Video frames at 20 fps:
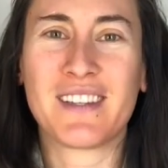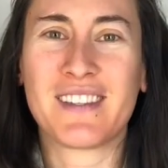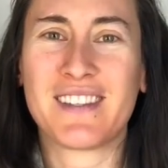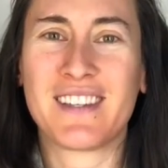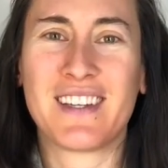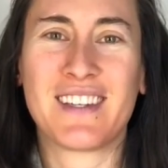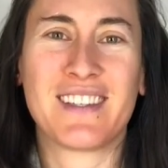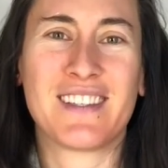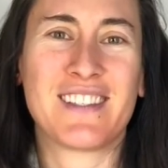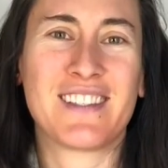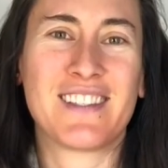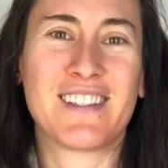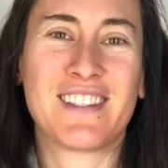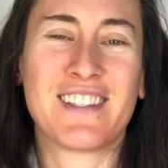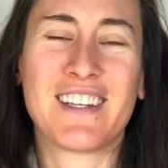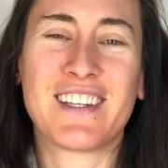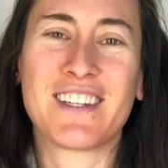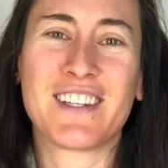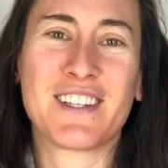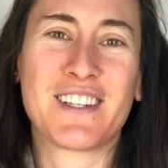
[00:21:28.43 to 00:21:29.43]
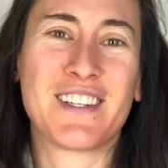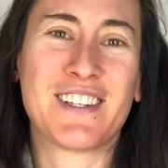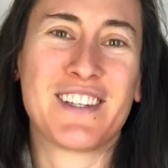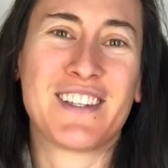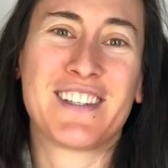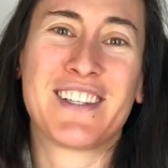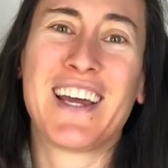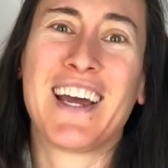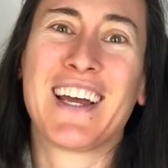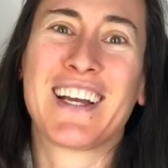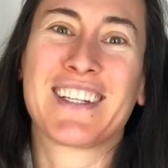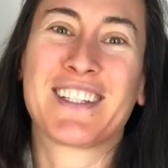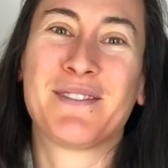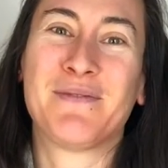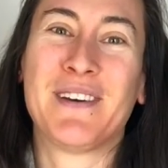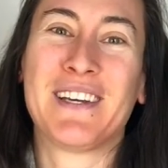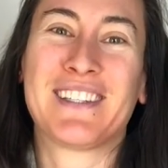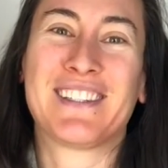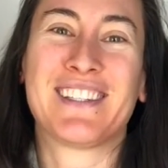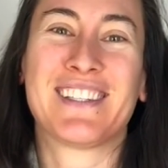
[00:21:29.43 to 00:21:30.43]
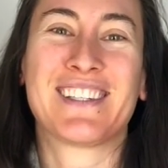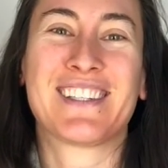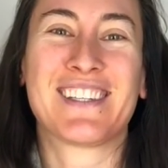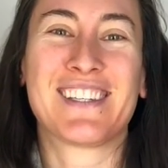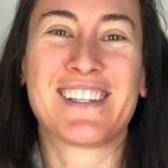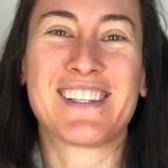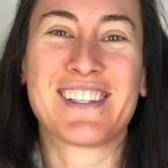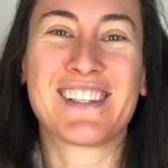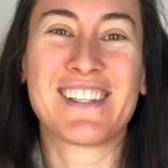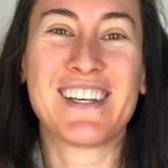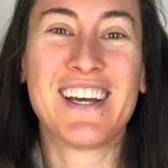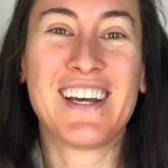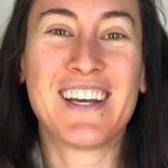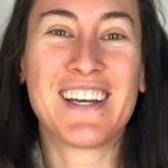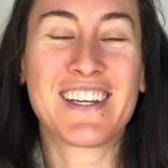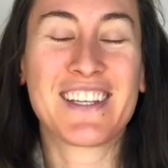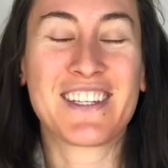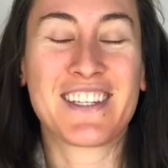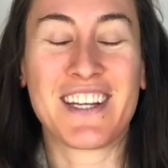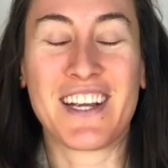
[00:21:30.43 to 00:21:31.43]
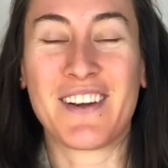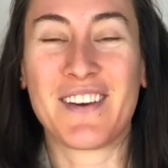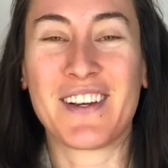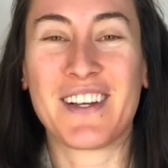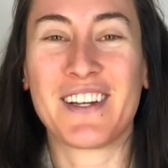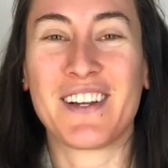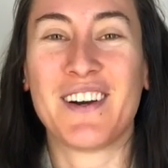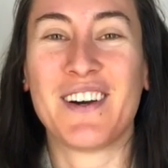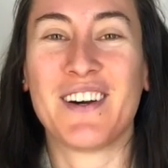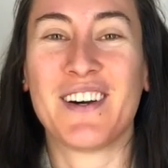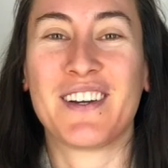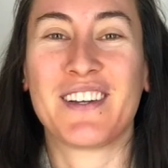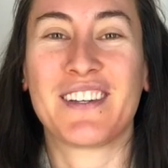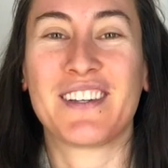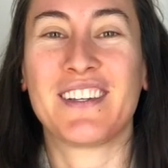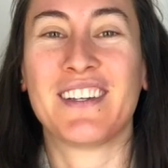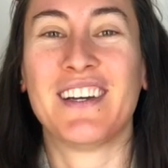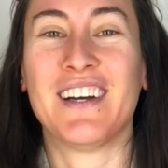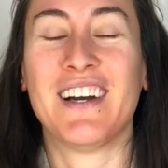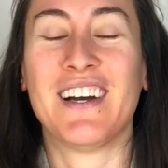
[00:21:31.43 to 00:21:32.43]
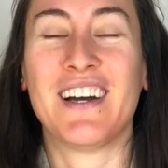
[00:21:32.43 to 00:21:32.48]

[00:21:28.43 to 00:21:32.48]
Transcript: Send it in text messages. Share it on